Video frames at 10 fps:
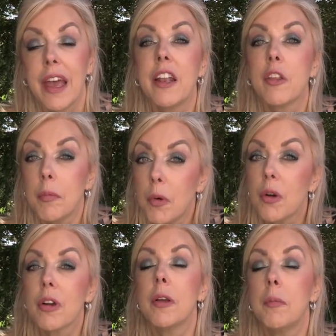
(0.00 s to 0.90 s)
And it's
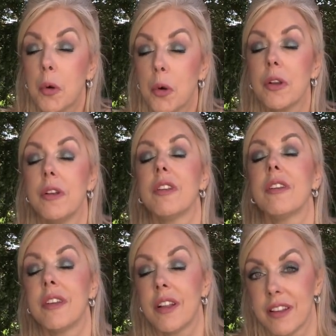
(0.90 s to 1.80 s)
more important
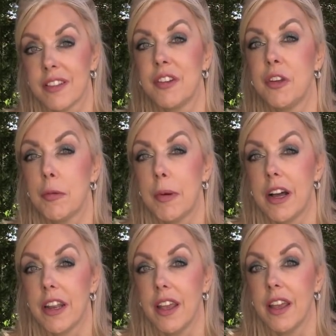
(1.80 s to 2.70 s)
to listen to your
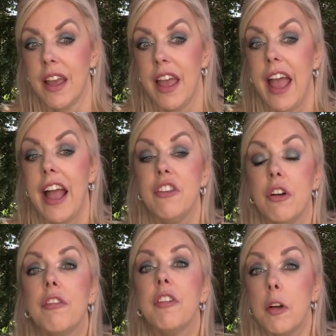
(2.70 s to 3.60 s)
body, and
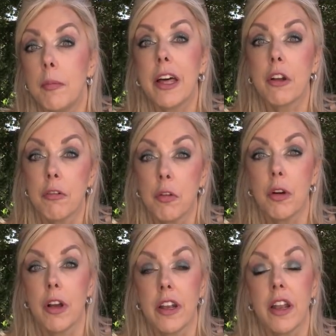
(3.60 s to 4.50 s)
you'll feel better
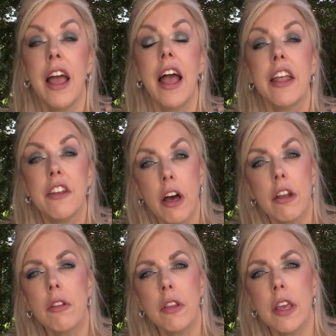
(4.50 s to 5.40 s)
for it. And
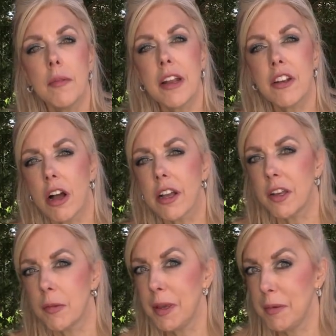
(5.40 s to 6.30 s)
not only am I
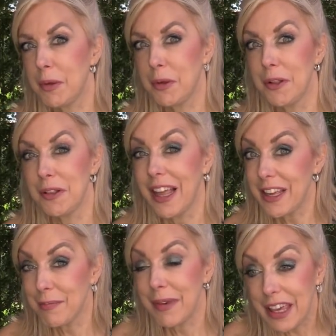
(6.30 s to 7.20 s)
talking to people
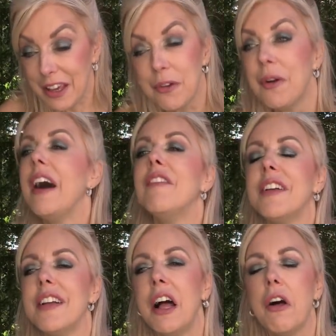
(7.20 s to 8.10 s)
like me who
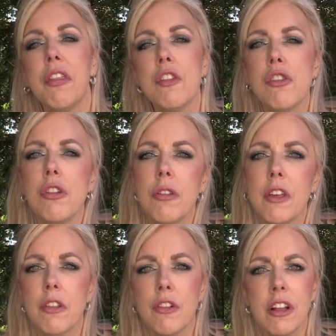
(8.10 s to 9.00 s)
have a health issue
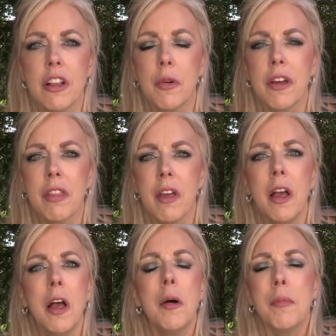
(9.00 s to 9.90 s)
that they're dealing with,
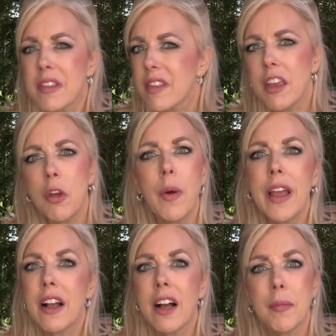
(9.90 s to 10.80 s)
but say you
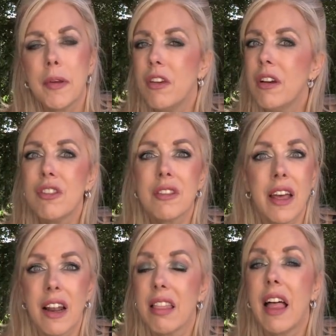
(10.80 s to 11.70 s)
wake up and you just
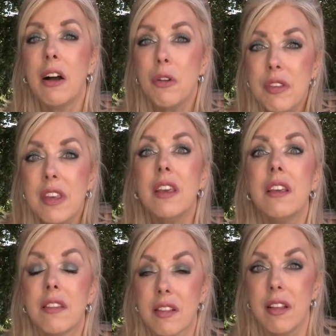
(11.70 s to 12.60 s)
had a
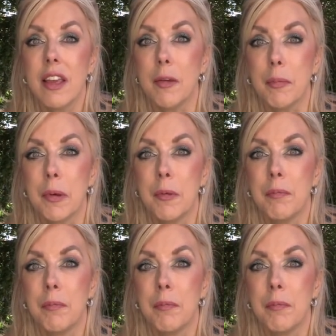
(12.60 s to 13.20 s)
lousy sleep.